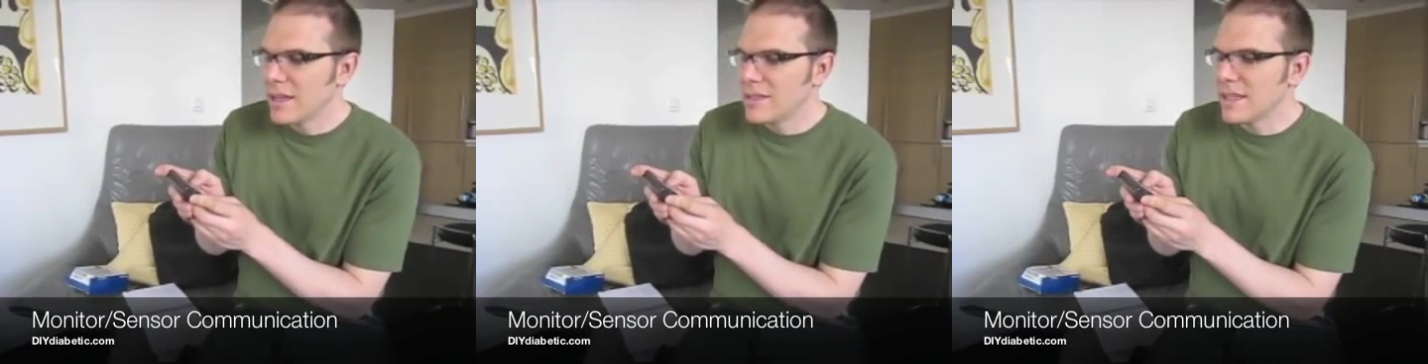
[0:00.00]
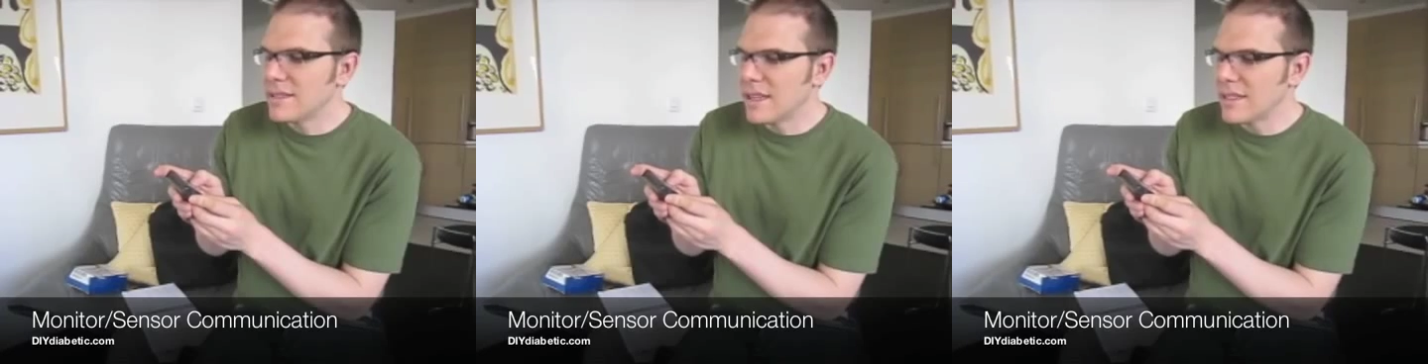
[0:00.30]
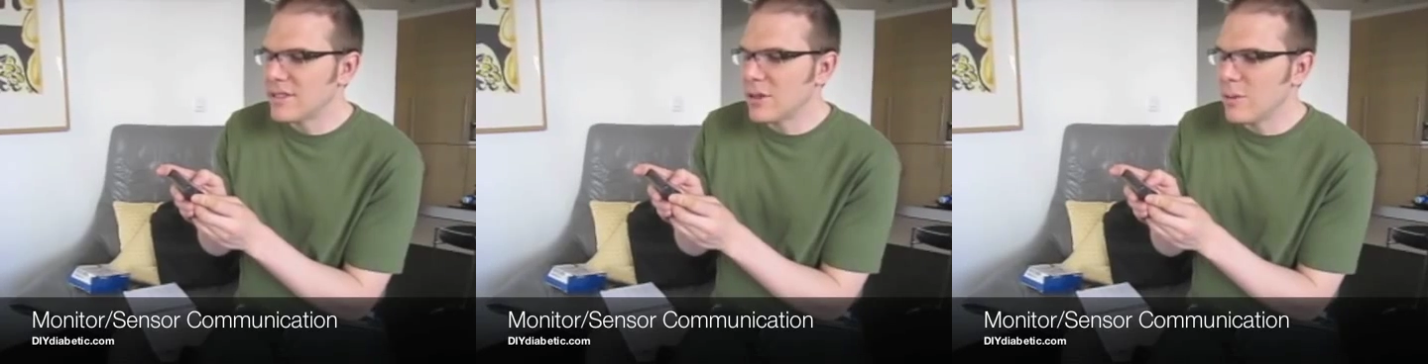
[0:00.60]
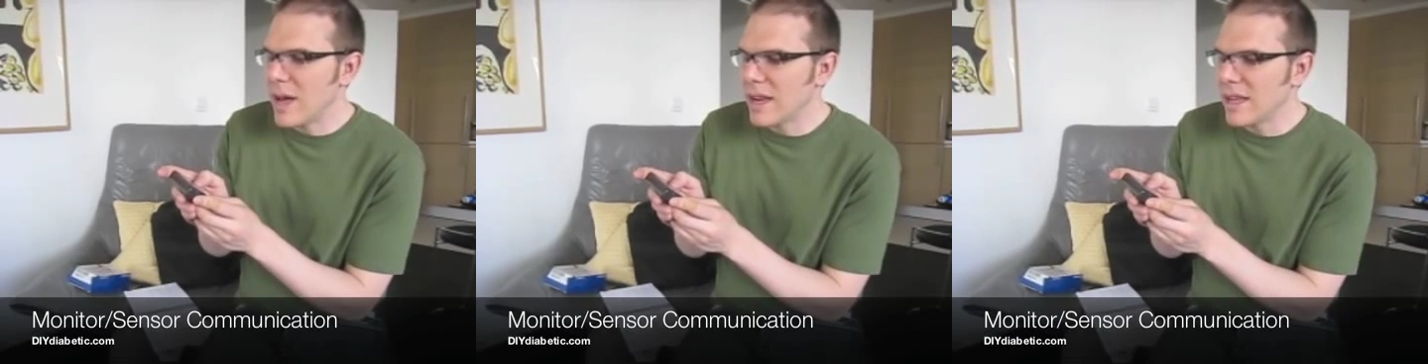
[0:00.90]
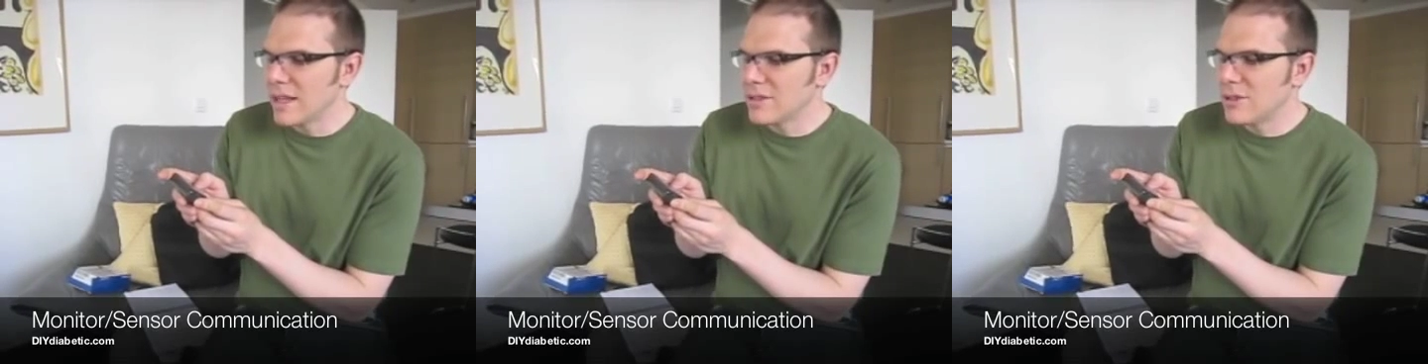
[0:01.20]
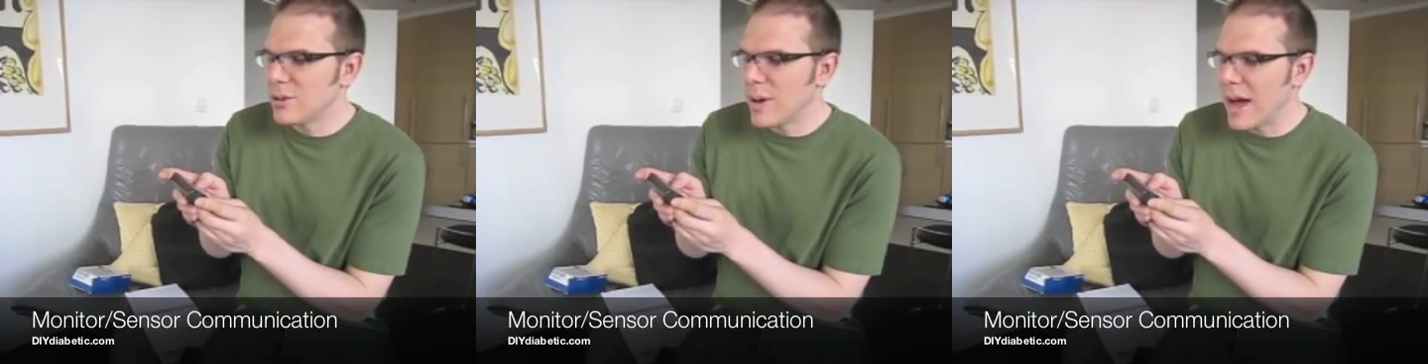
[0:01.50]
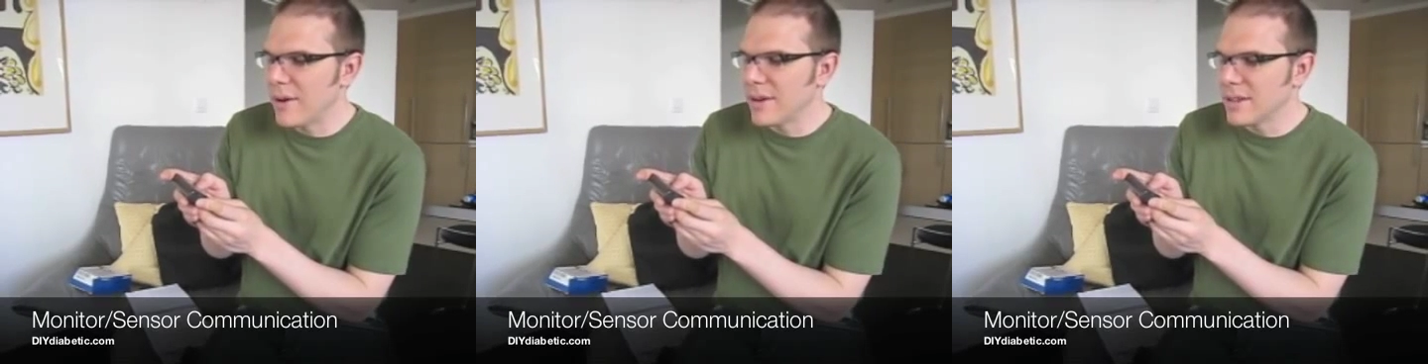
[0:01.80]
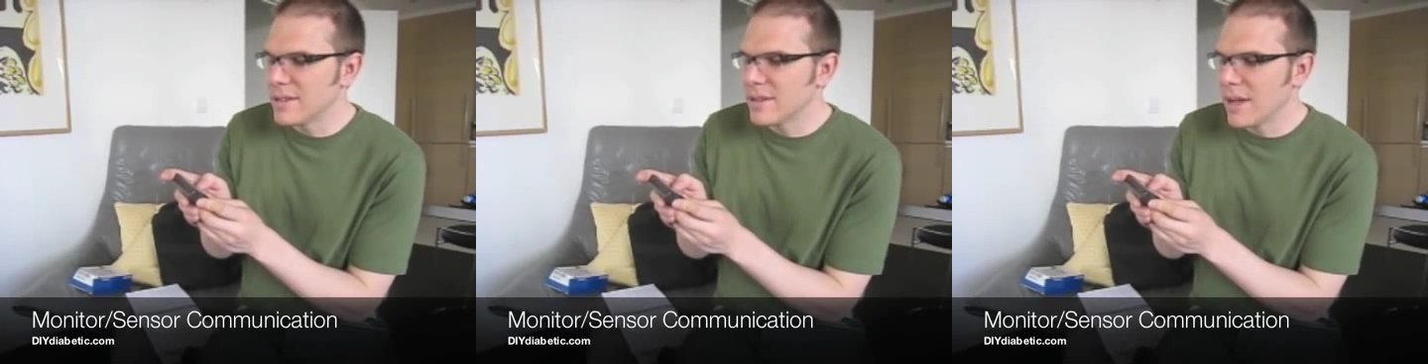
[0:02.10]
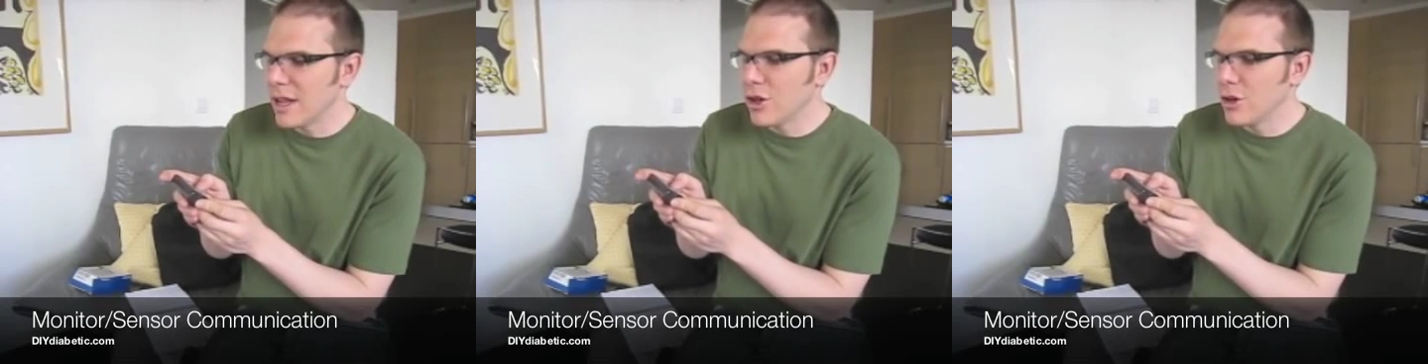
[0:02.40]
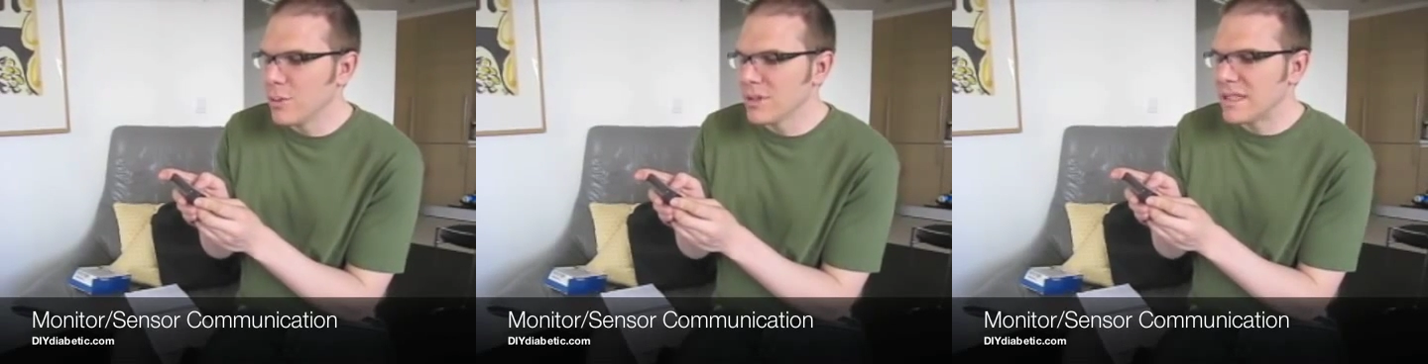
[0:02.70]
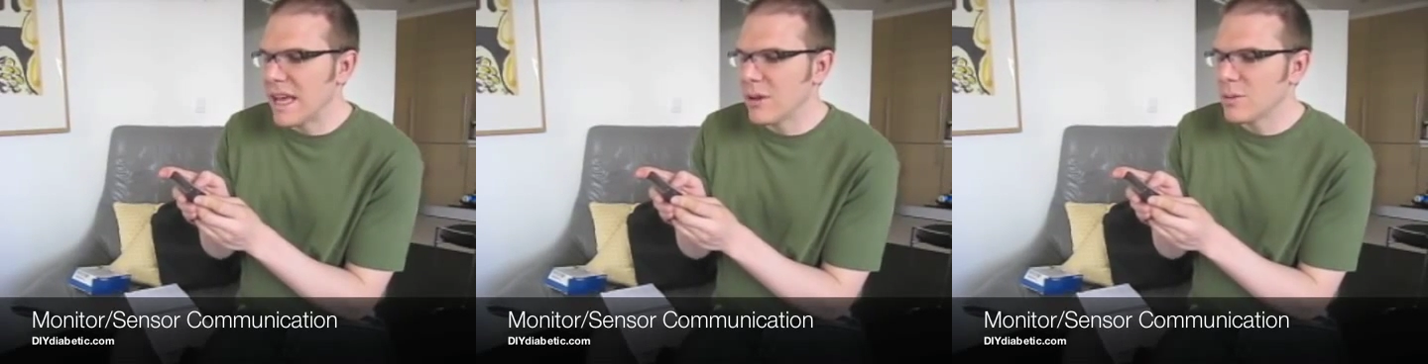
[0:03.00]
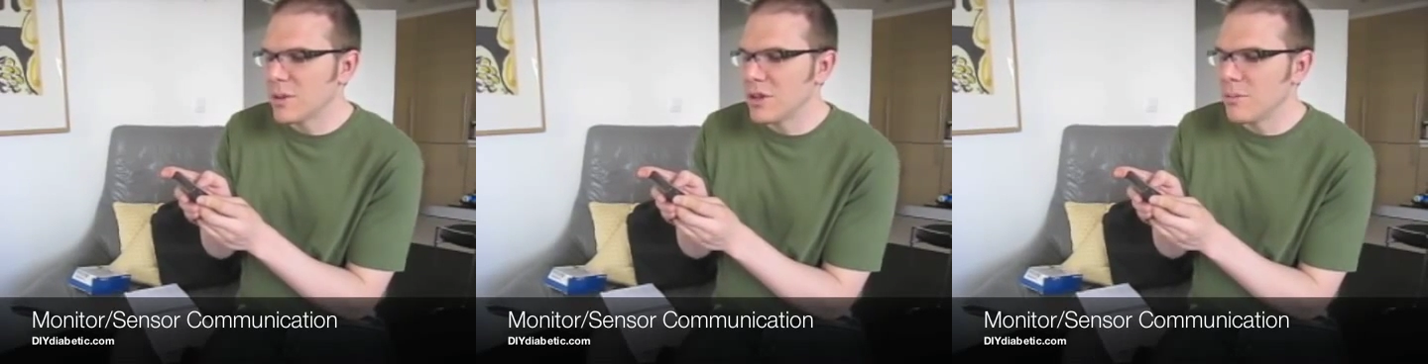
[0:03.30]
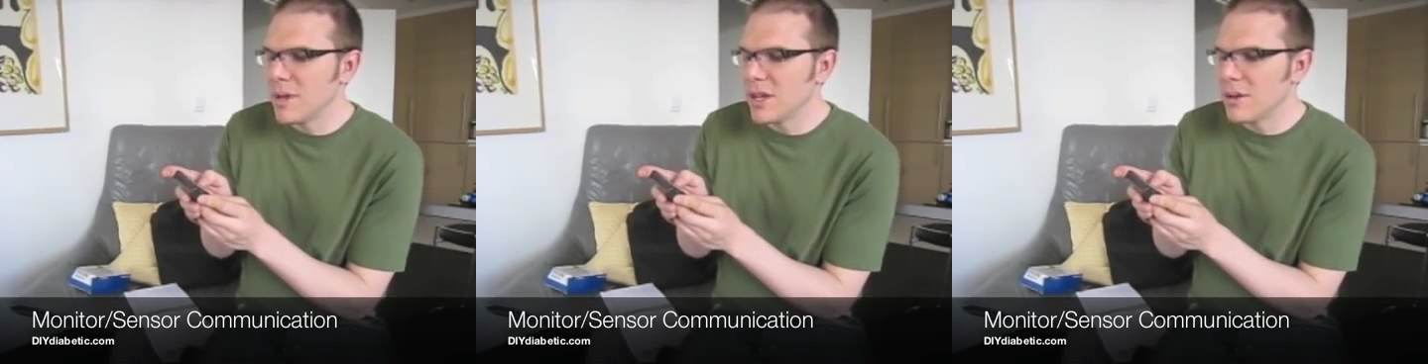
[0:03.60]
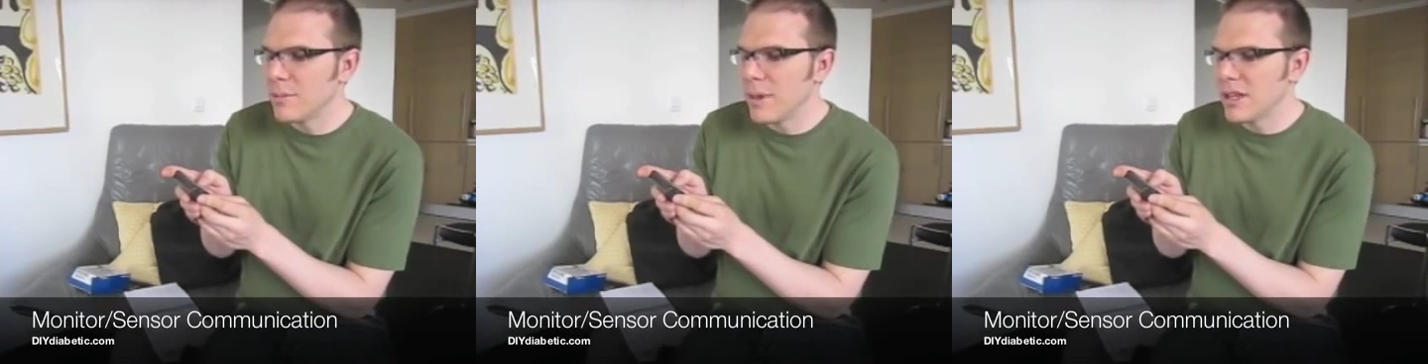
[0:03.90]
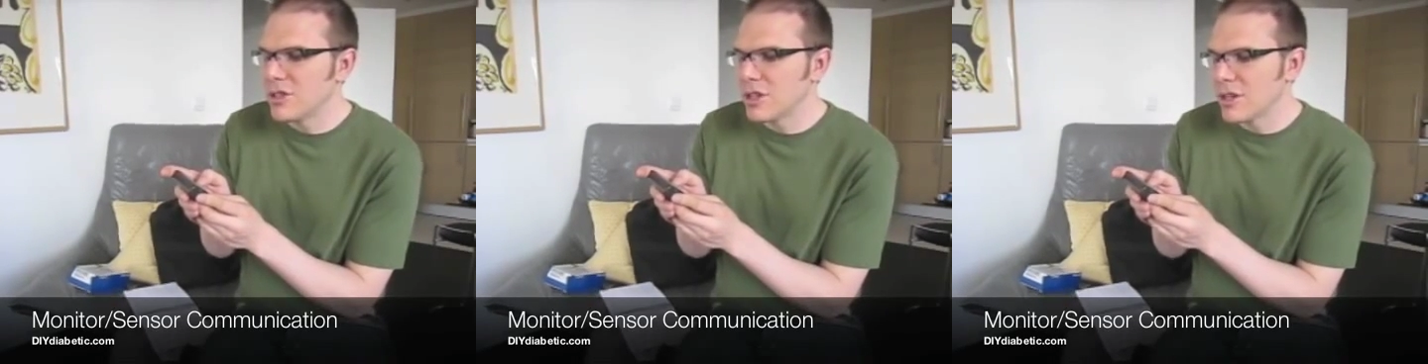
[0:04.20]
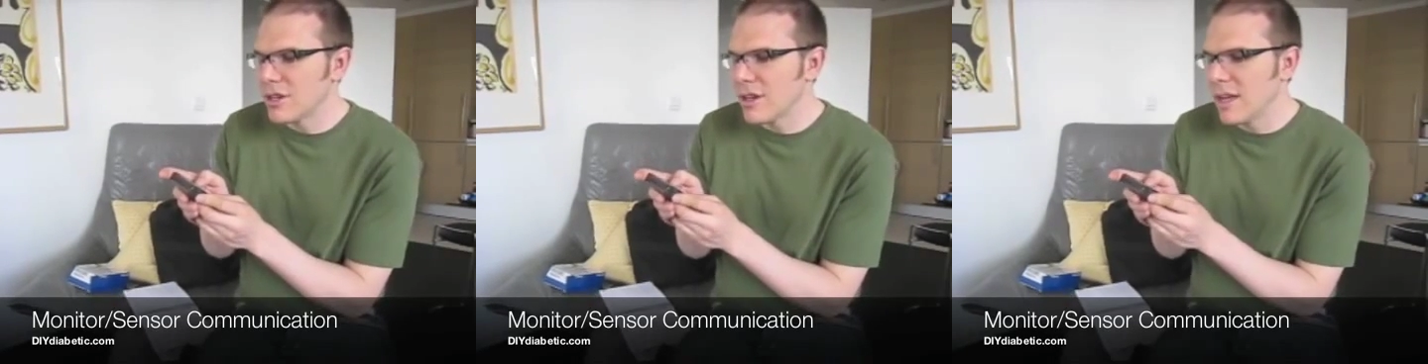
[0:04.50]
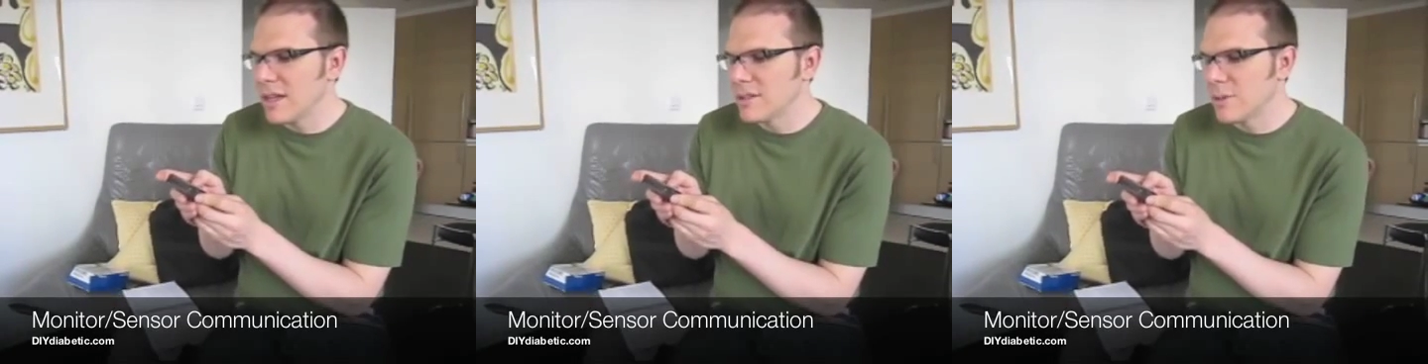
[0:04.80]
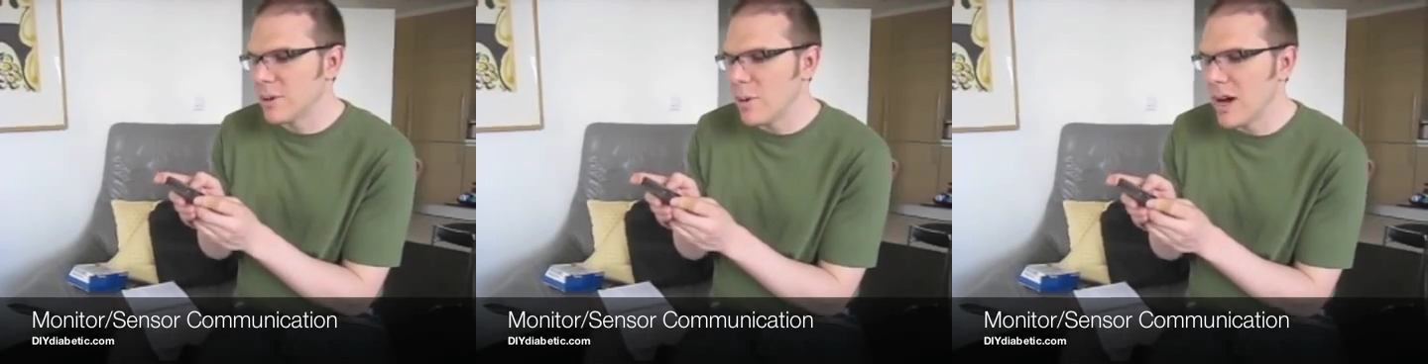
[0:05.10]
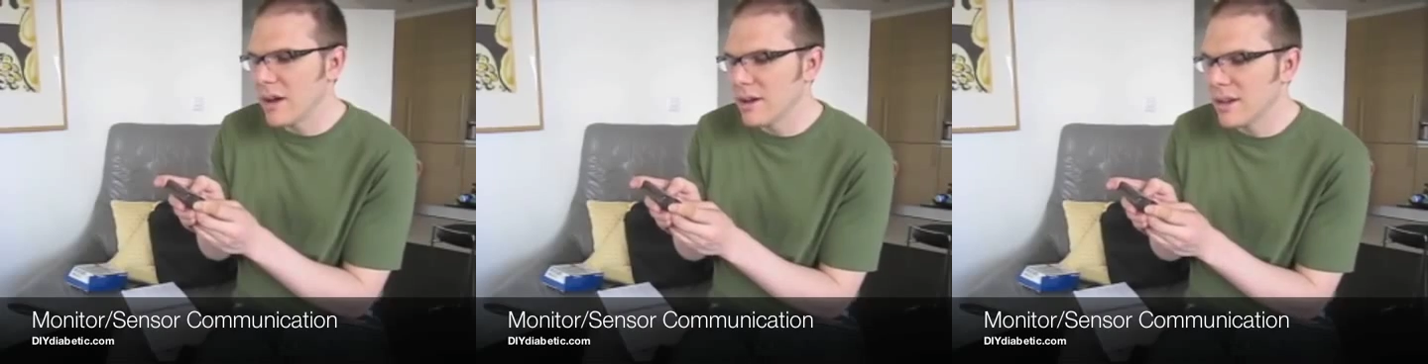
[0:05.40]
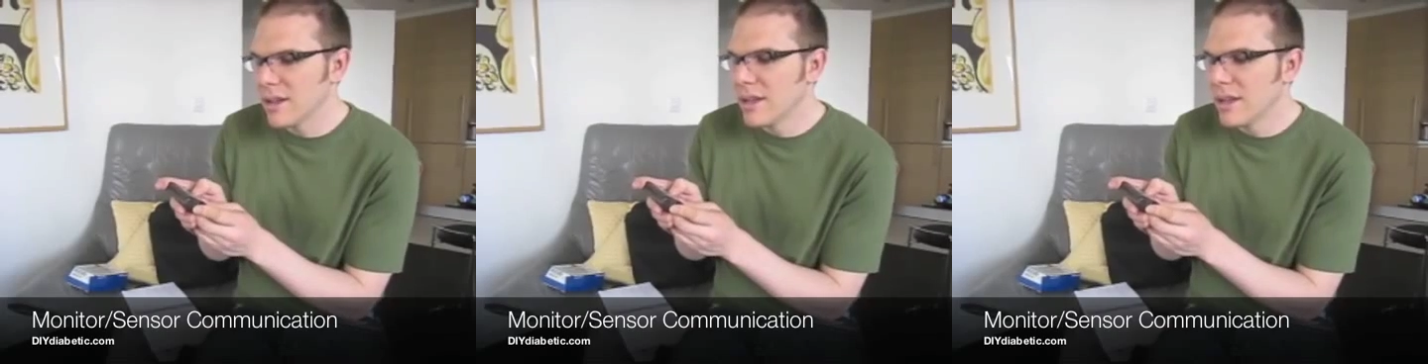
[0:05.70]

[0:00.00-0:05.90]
says sensor ready in 2 hours. Alert will sound when your meter blood sugar is required.